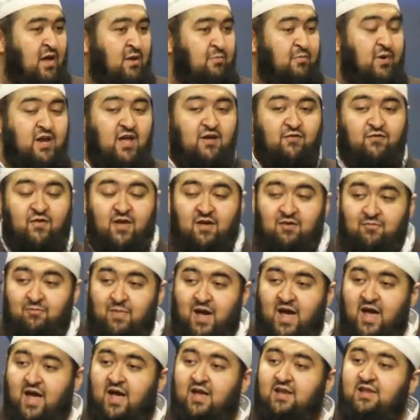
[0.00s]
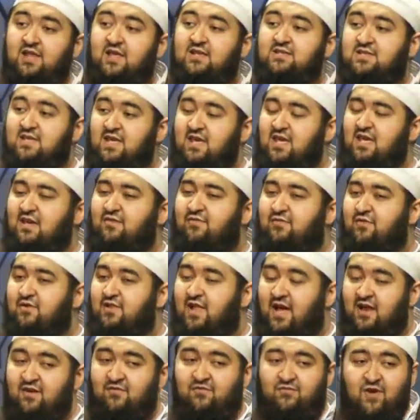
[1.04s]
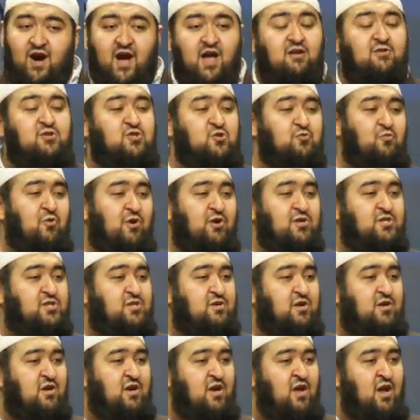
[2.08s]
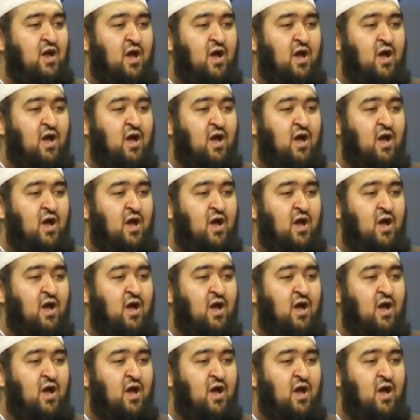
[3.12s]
But if a man is evil and vile towards her,